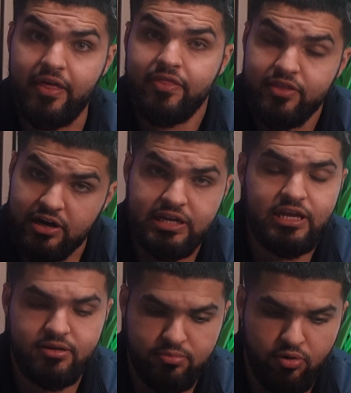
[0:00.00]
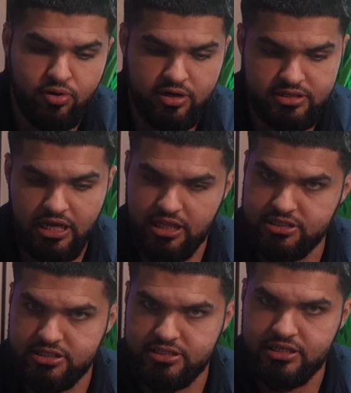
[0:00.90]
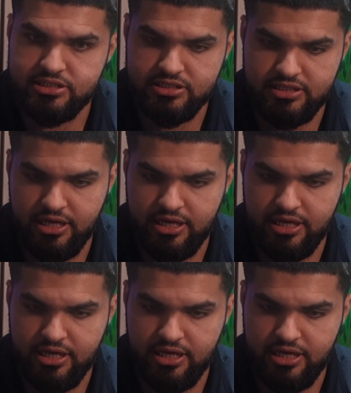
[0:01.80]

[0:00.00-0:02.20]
they need more intelligence than just